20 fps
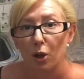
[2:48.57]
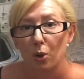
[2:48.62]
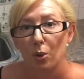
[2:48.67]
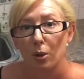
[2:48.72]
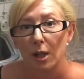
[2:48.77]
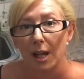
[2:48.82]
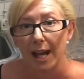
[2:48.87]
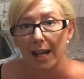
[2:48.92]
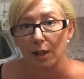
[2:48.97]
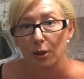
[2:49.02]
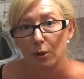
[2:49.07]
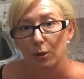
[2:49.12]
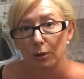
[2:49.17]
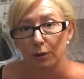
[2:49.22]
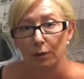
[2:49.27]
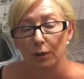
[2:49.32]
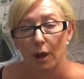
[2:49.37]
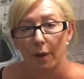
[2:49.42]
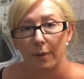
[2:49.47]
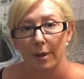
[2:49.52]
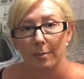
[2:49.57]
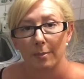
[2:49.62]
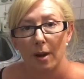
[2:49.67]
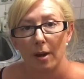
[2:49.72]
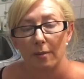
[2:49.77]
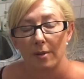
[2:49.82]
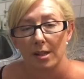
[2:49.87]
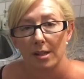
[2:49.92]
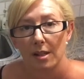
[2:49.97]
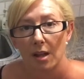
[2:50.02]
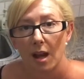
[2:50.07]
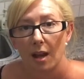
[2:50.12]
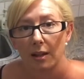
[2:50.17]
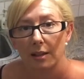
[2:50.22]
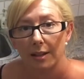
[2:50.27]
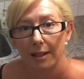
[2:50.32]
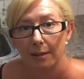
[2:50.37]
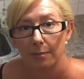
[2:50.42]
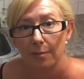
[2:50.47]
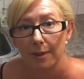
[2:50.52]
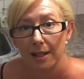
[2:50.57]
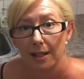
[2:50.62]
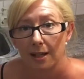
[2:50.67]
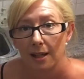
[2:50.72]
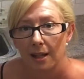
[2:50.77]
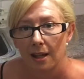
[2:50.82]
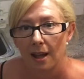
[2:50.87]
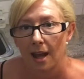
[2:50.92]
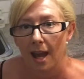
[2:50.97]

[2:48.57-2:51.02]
could and couldn't go in my recycling bin.